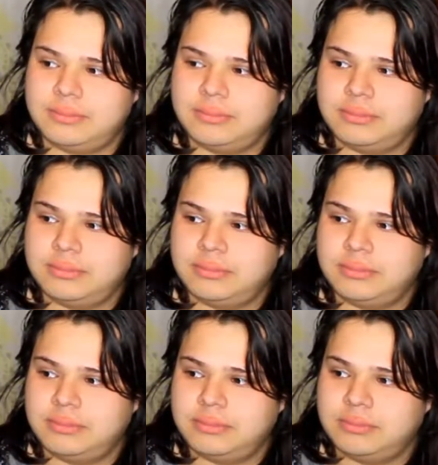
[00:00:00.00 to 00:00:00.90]

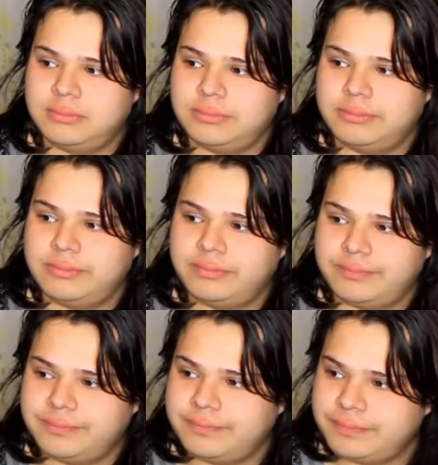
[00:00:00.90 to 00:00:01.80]

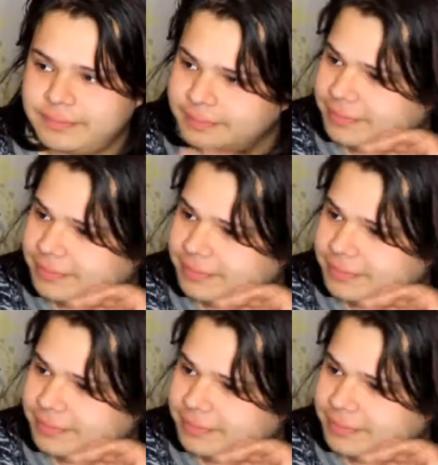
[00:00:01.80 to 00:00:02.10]
(not speaking)